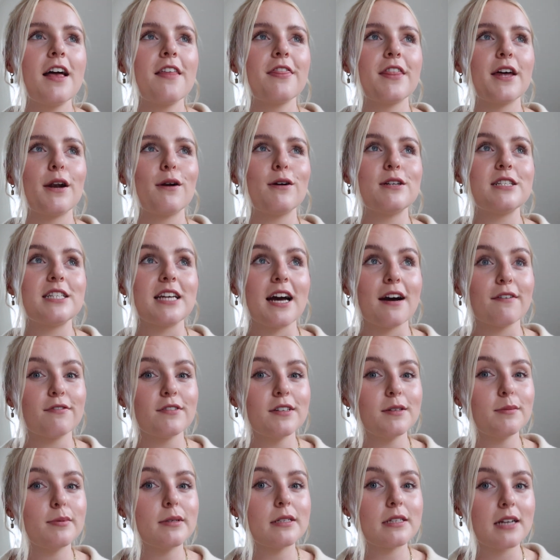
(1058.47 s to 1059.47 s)
that I would
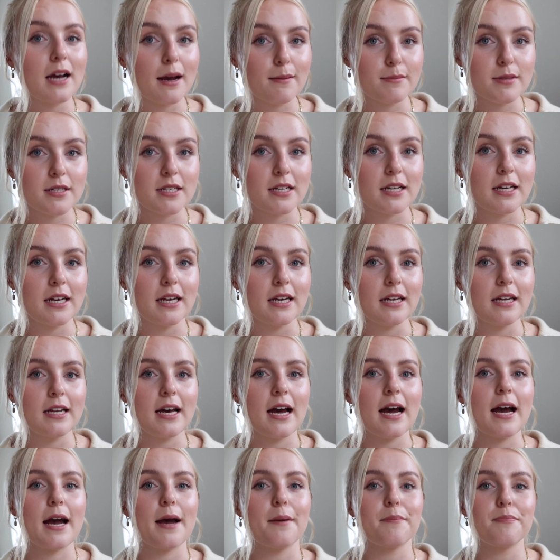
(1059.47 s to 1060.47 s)
definitely be tempted
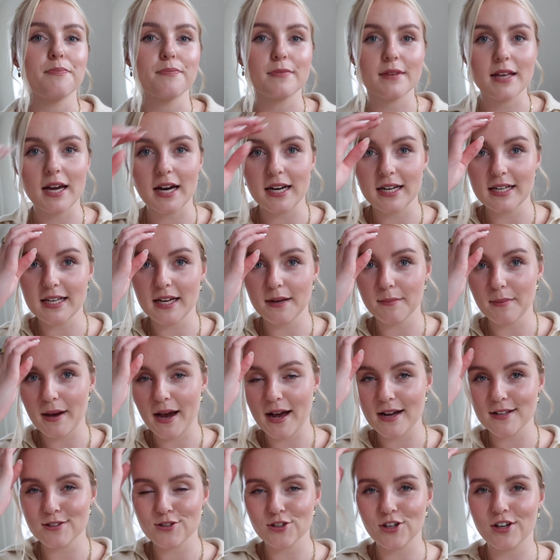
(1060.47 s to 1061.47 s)
in kind of getting my
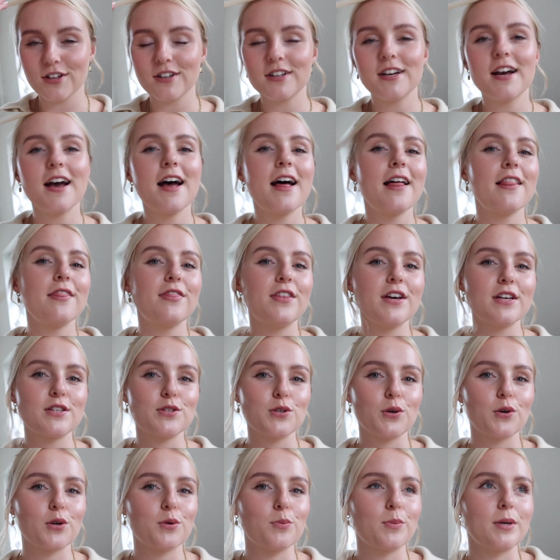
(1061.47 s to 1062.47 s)
hands on
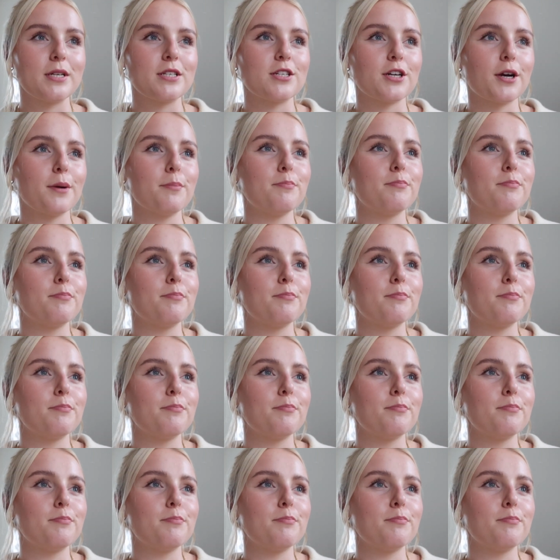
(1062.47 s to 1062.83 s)
this autumn winter.